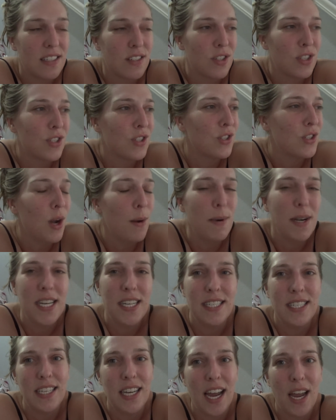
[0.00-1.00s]
There's so
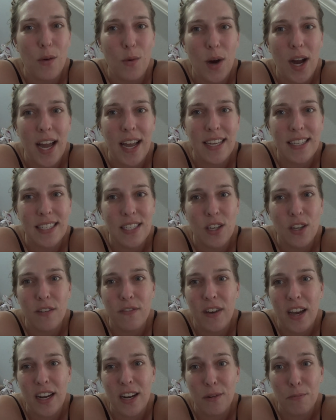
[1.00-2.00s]
many DIYs that you can
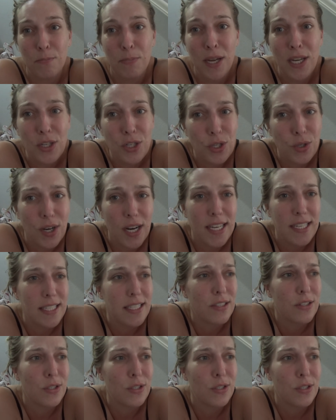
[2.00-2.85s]
find on Pinterest.